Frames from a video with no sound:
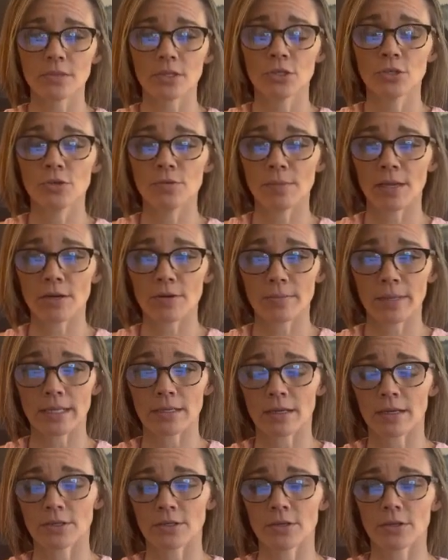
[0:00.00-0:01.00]
you may or may
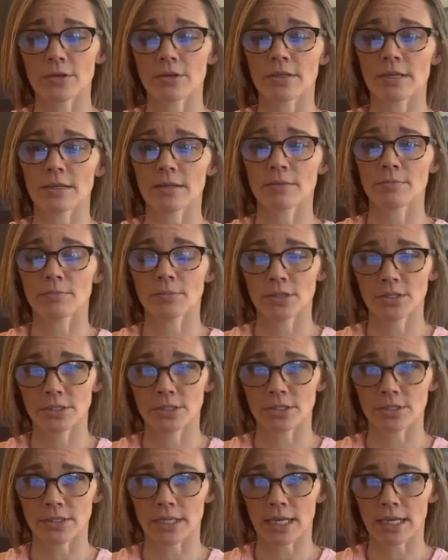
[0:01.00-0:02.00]
not know that
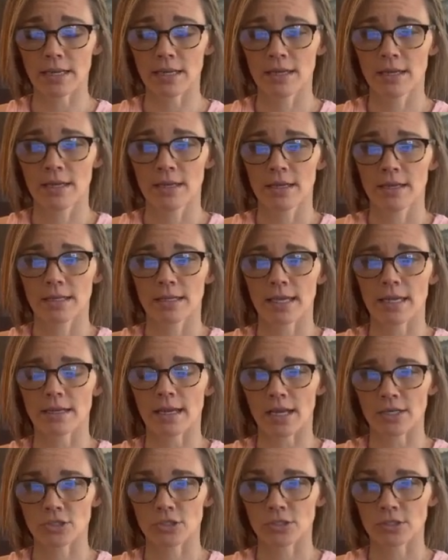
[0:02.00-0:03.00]
mercury can
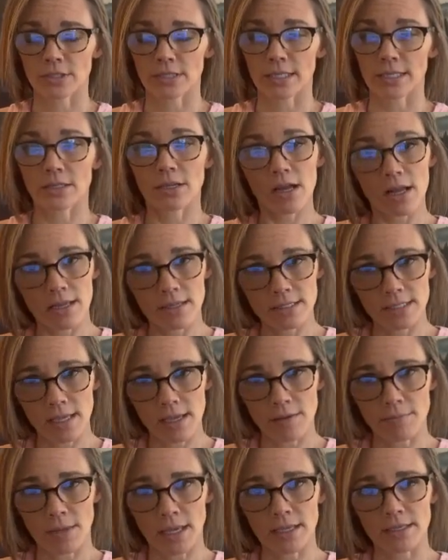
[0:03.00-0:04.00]
actually cause
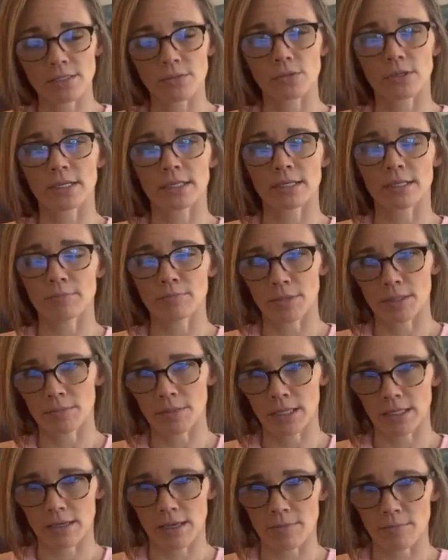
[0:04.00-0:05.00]
MS or it can
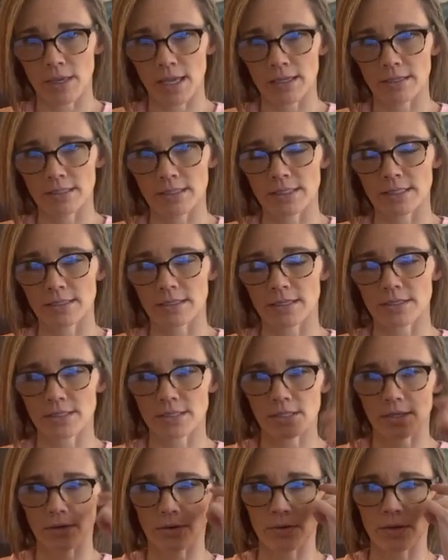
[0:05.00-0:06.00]
mimic MS. And
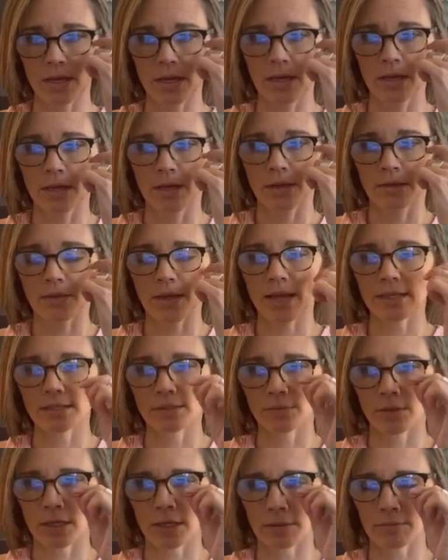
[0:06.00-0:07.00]
so that's
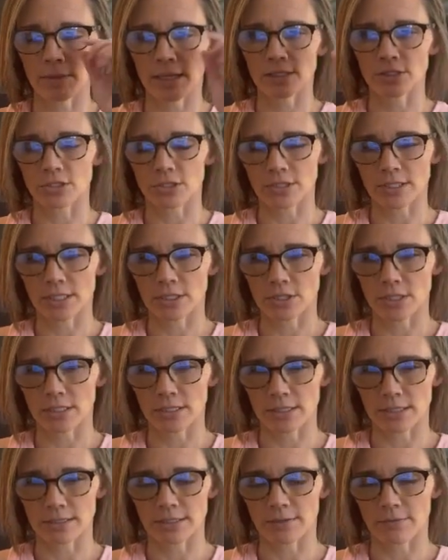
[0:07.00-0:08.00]
where my journey
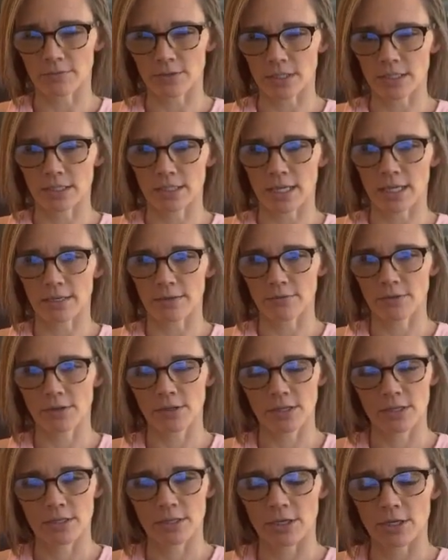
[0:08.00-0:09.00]
took a different kind of
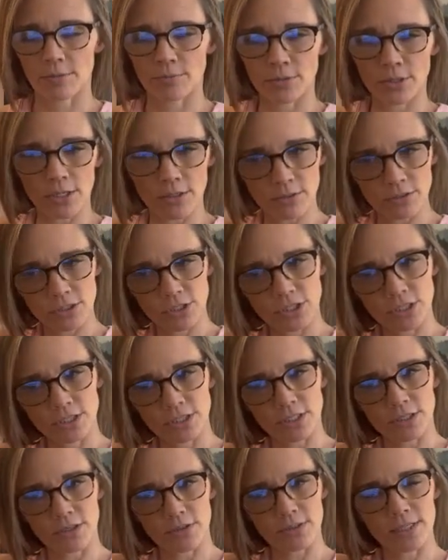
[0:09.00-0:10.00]
approach.
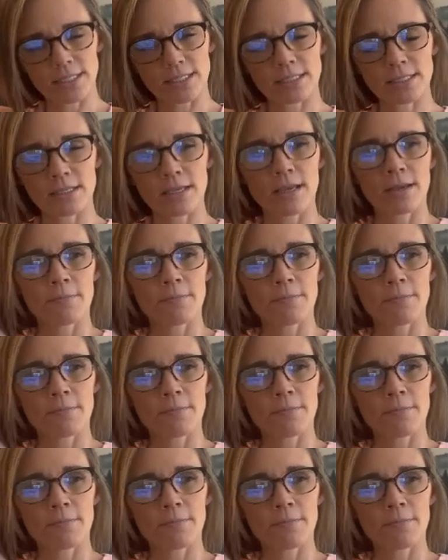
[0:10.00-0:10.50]
You know, it's,